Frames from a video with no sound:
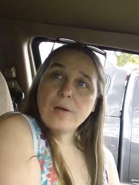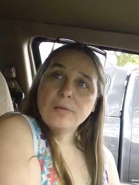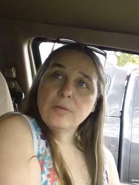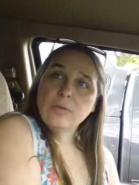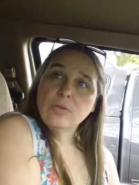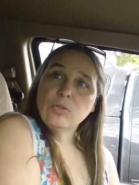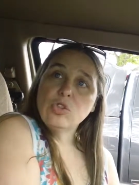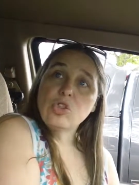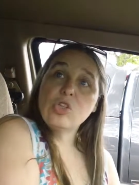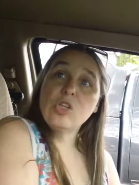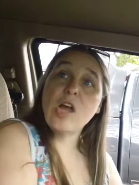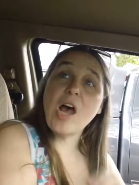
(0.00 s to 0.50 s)

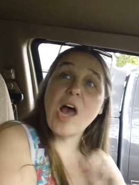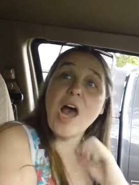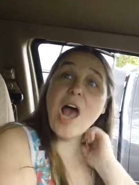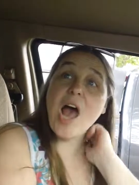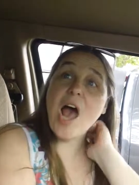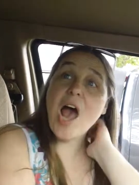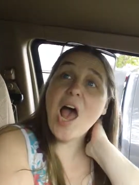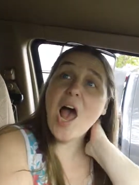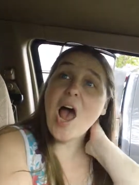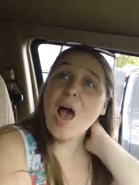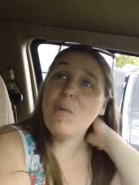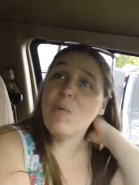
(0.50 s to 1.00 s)
Stop!
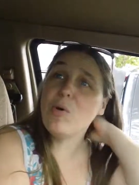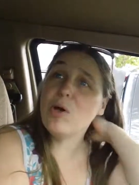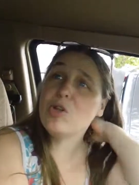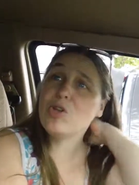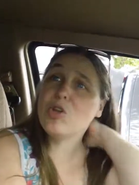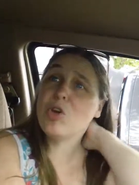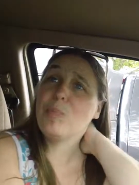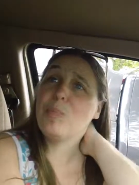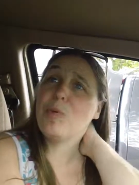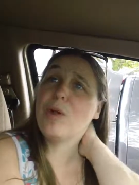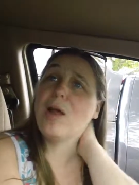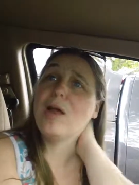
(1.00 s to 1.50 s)
What
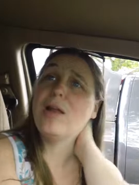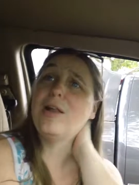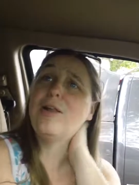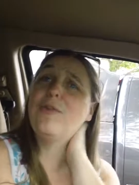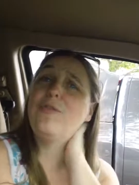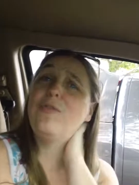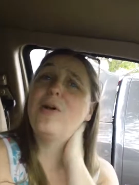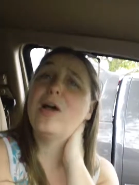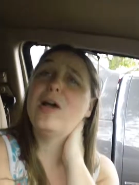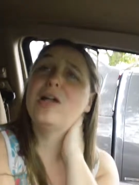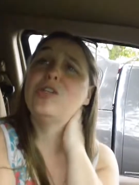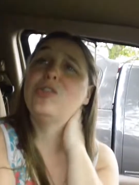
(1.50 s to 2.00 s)
you put in
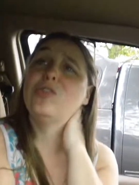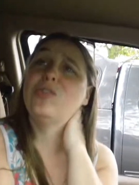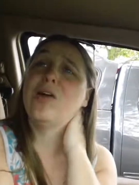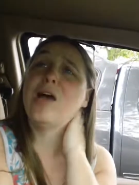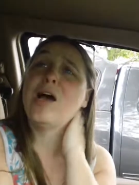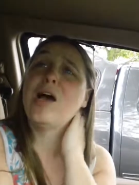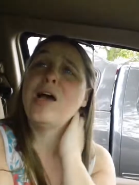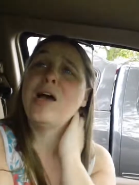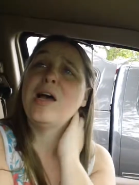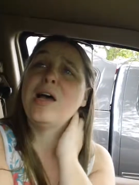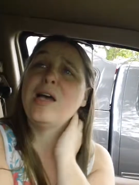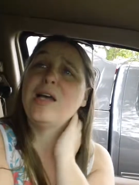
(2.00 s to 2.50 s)

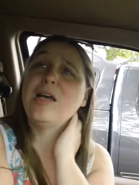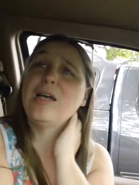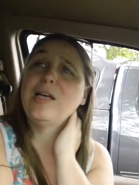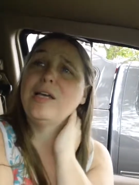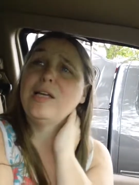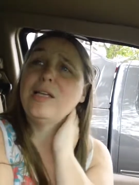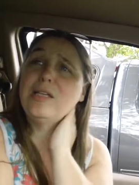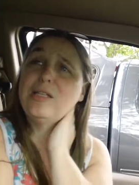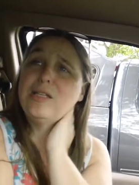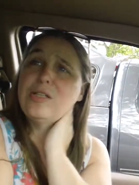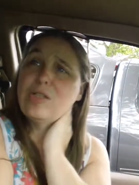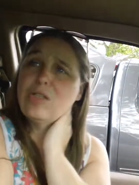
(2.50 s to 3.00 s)

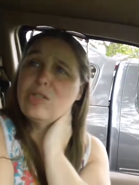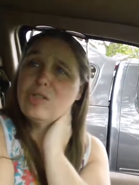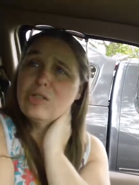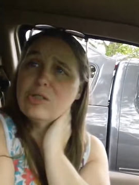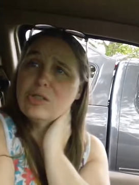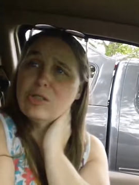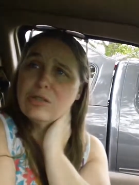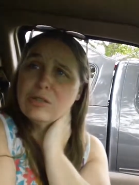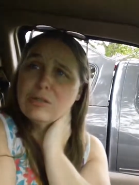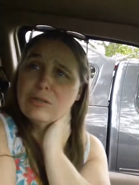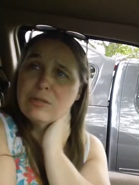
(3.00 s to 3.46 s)
the french fries?